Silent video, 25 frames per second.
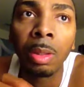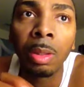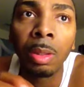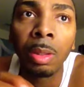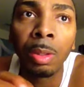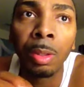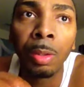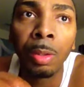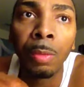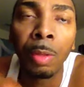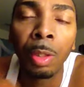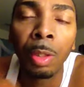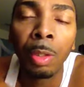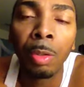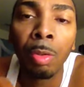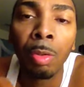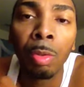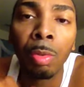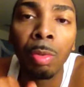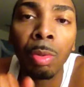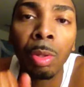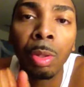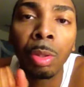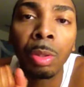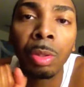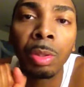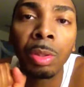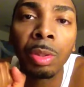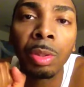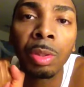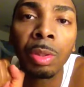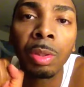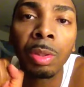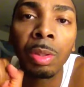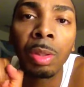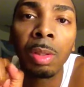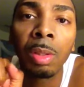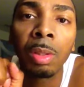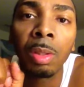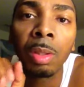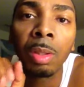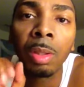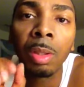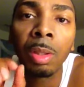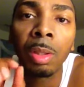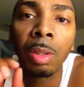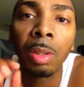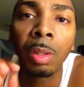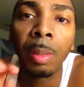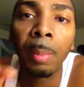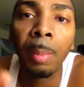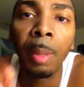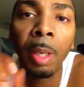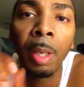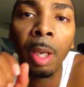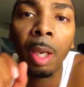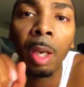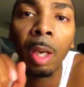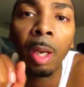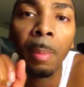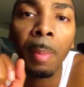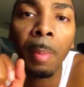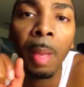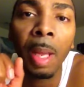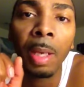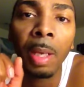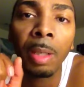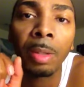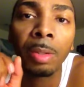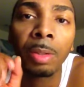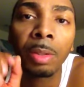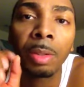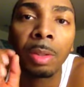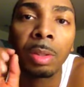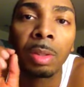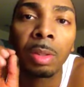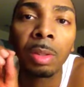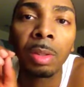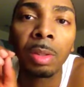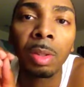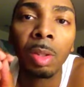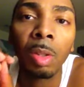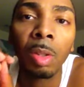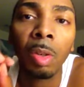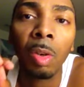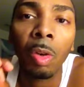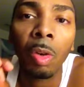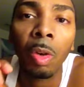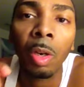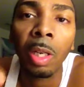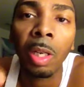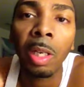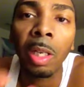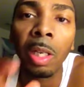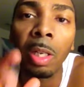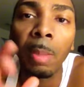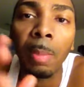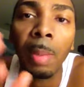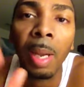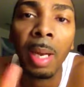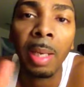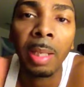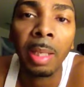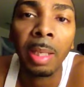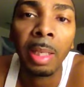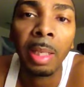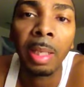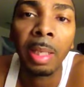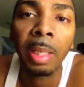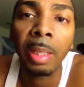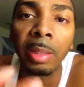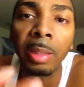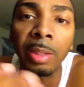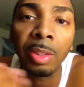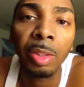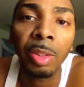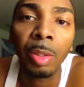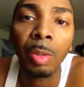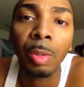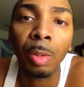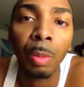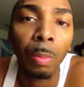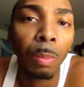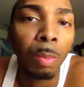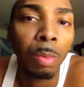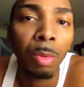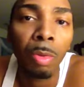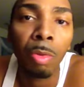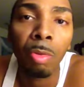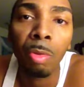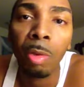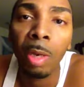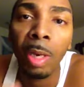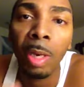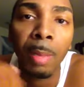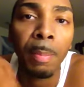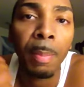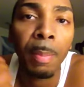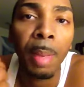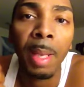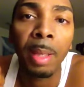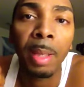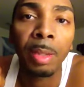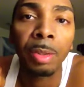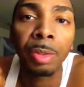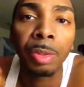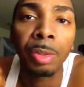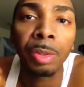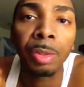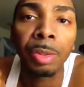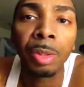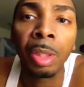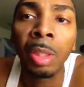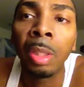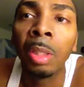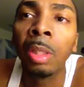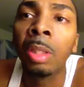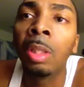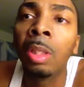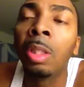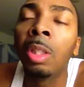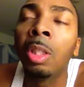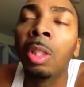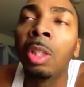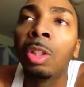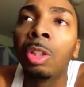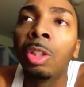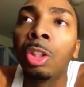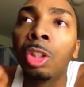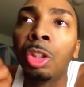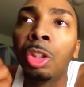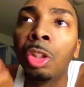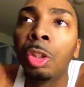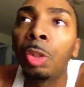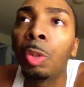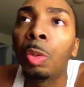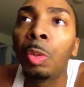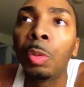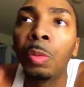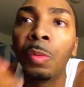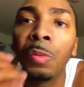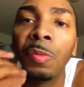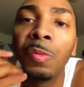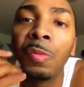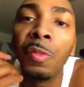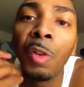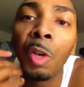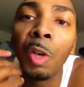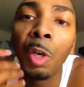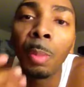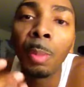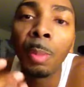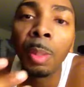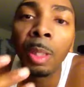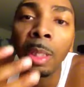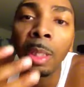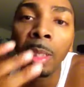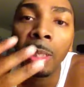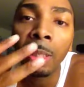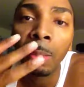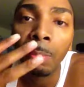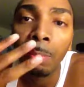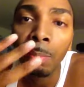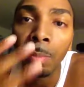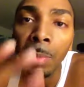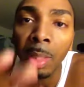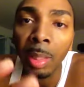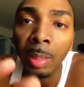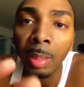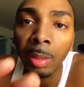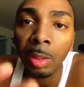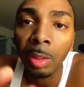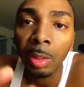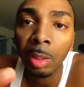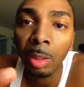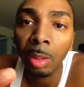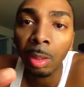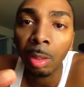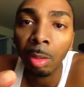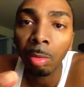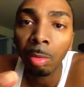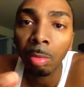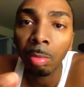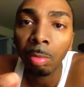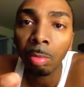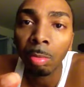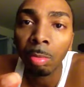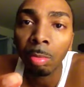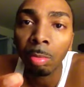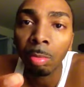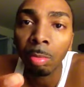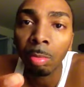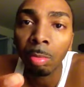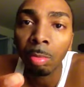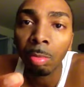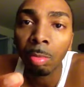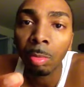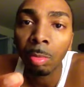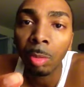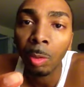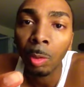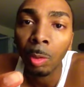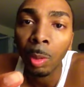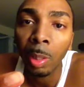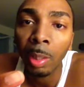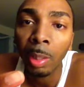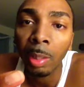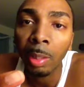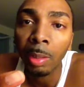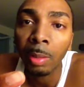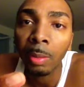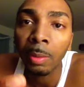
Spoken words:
your recruiters, community managers, anybody in that circle, program managers, to verbally commit to you. Okay?